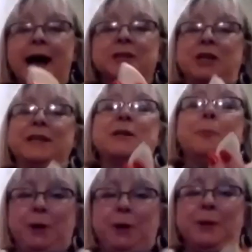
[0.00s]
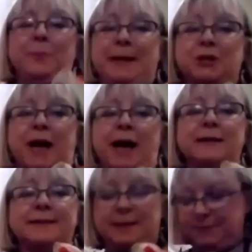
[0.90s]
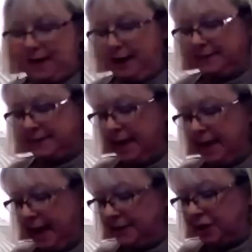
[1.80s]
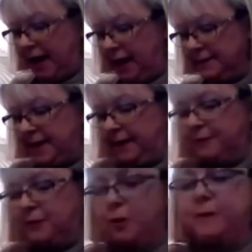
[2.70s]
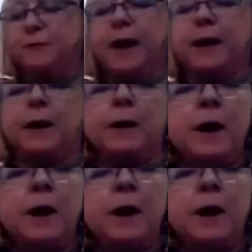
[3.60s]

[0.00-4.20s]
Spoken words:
it's a pretty big shallot sometimes. And shallots have sort of like a